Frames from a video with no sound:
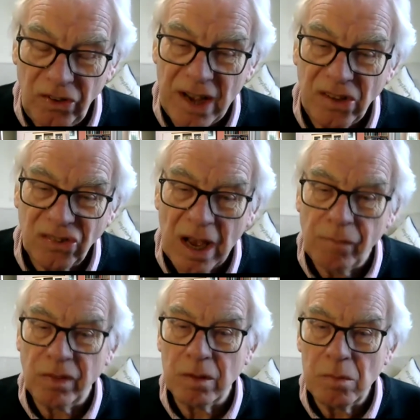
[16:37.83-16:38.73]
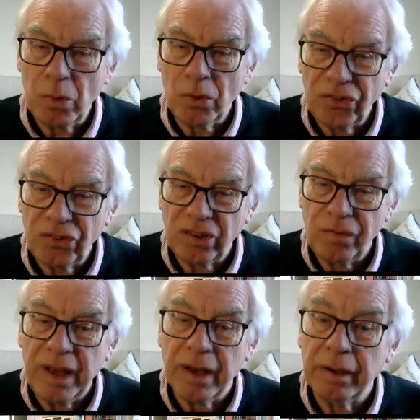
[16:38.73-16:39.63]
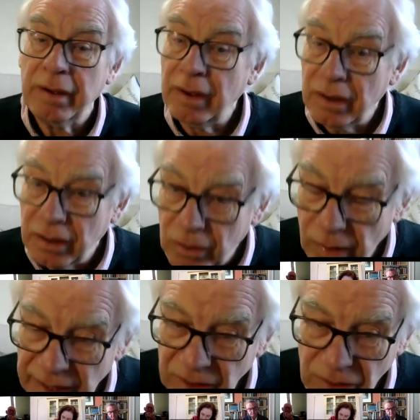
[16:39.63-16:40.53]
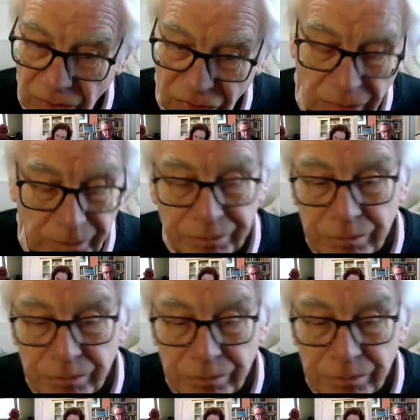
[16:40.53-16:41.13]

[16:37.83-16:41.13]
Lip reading: except the most severe gradients,